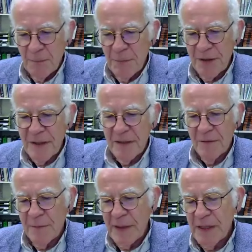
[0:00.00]
but
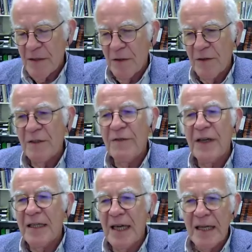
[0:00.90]
with all the
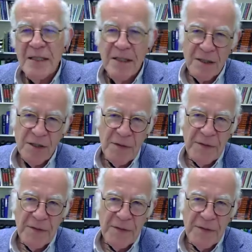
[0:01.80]
variations